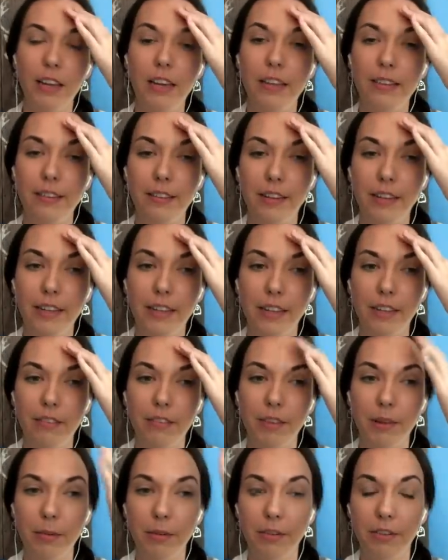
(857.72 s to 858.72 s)
He's gonna
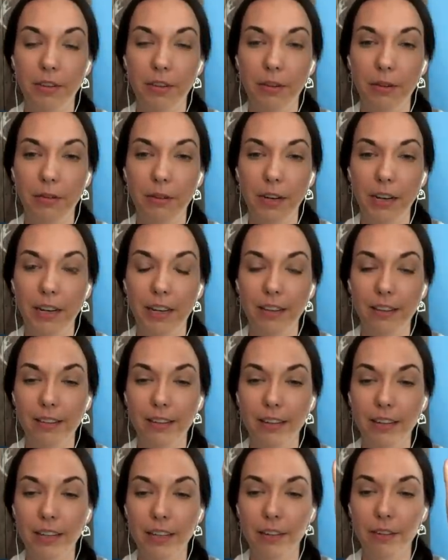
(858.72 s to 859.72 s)
give, there were two, right? He's
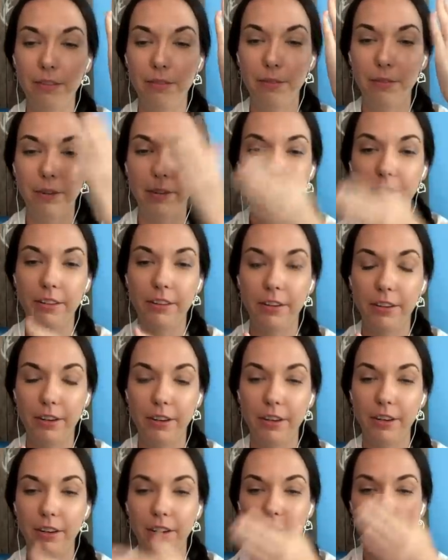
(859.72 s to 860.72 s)
gonna give one to
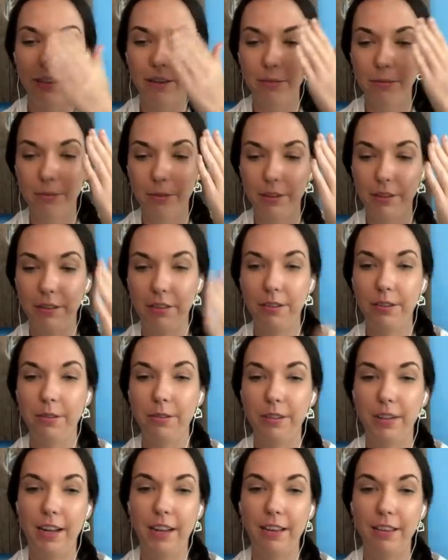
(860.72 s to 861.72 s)
her and one
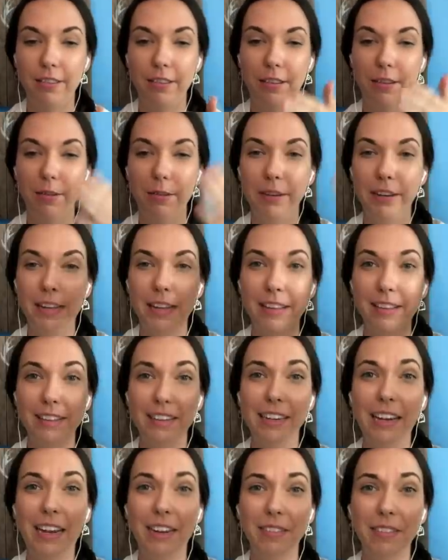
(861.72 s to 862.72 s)
to Laszlo, and he's
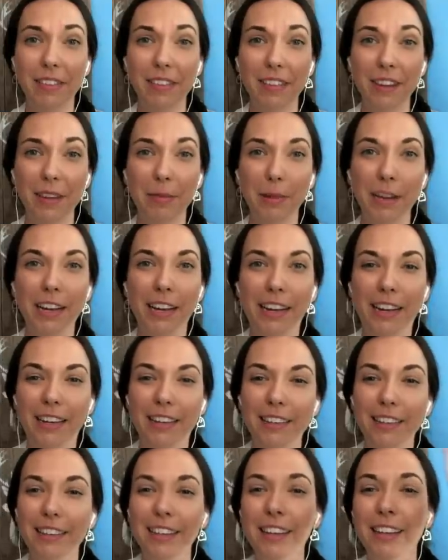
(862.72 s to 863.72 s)
gonna have to stay
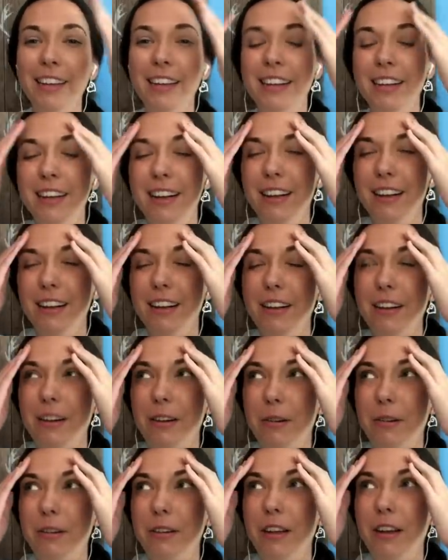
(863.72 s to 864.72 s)
behind.
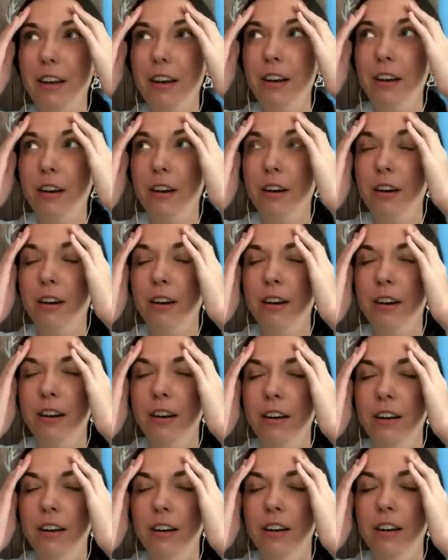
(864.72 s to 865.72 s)
Oh no.
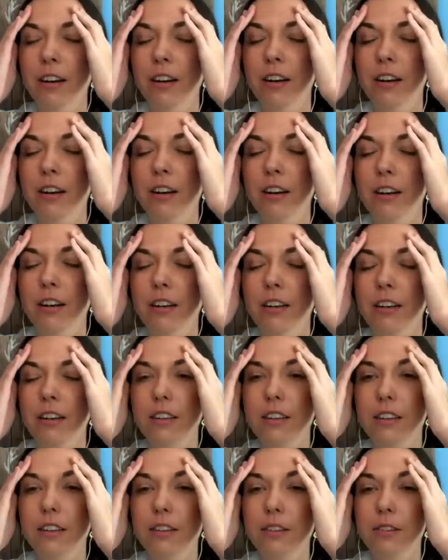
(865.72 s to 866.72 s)

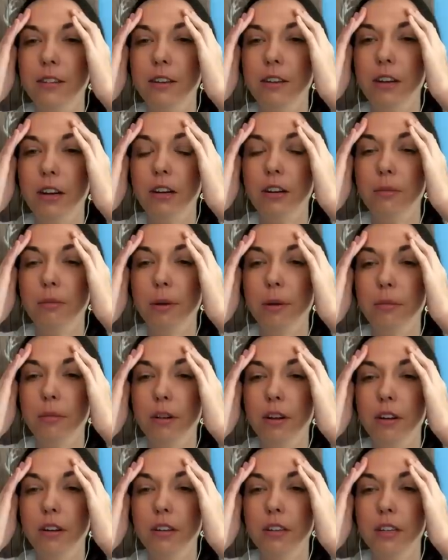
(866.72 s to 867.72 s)
Oh no, I hope I'm
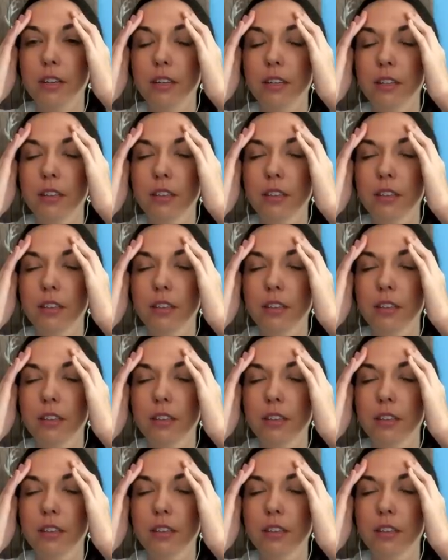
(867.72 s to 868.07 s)
wrong.